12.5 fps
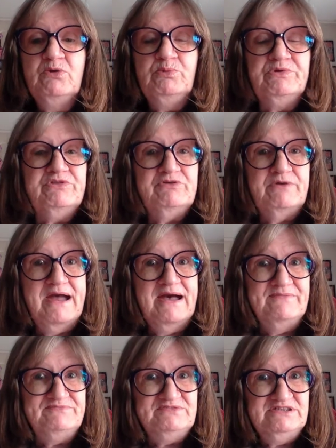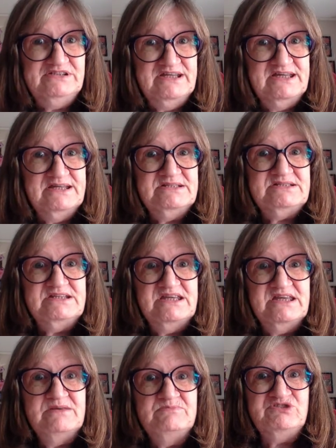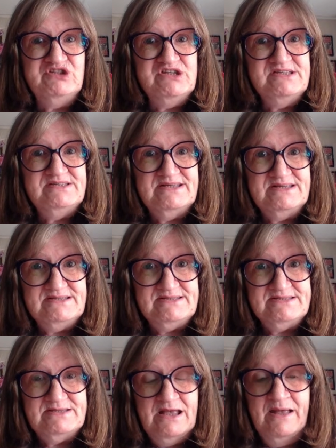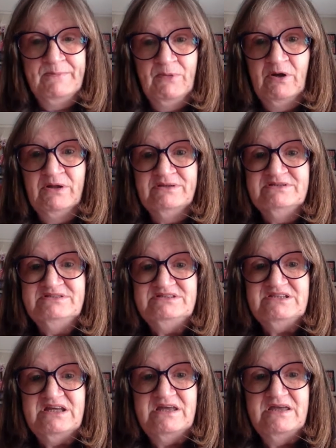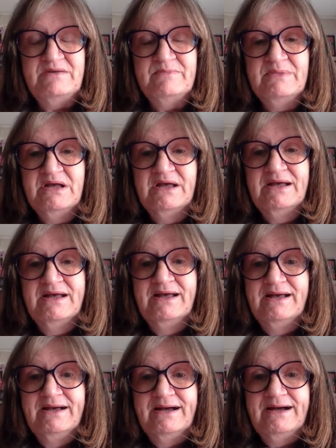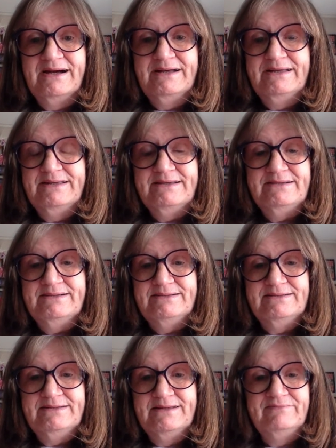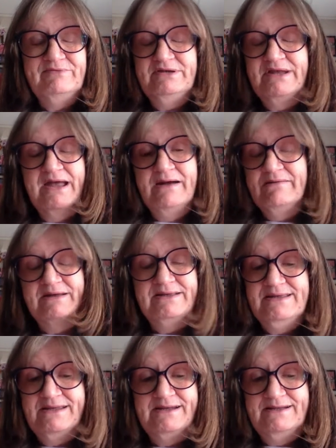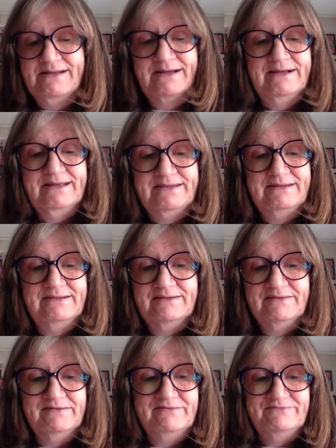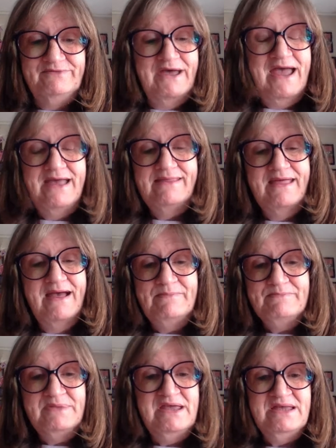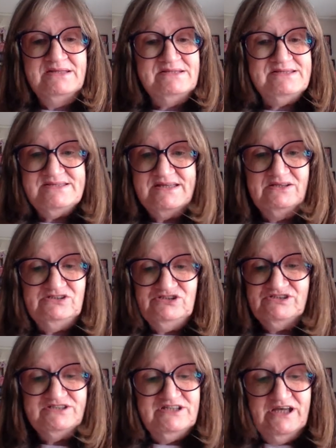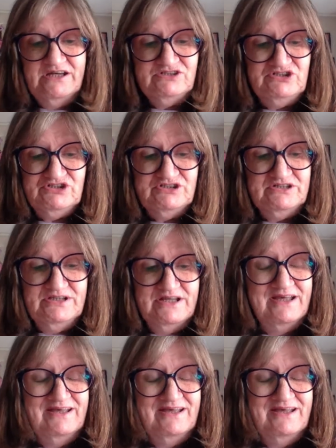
with grafted in Team Jesus. I'm on the team. I every now I get a nugget of hey that means such and such and